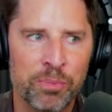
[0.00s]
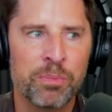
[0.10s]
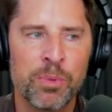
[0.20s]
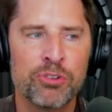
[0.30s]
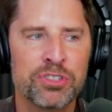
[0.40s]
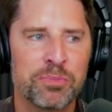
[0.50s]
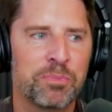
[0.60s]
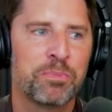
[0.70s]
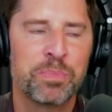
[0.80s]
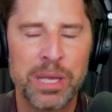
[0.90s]
Most
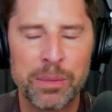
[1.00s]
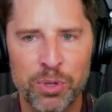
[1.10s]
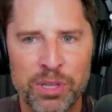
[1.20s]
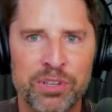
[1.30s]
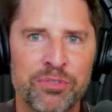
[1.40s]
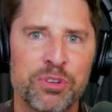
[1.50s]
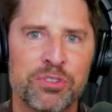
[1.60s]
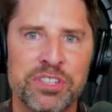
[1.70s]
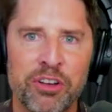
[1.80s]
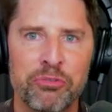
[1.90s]
people, even if they're
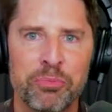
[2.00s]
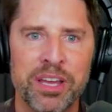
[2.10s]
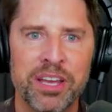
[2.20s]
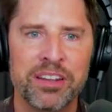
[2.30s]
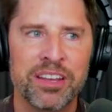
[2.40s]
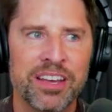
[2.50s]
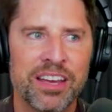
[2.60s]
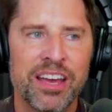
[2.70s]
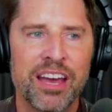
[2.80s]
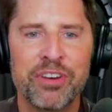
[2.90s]
self-made,
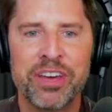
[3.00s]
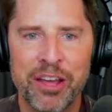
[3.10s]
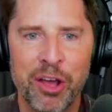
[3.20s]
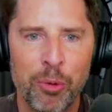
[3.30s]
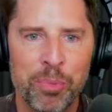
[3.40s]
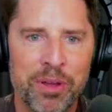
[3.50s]
have had help.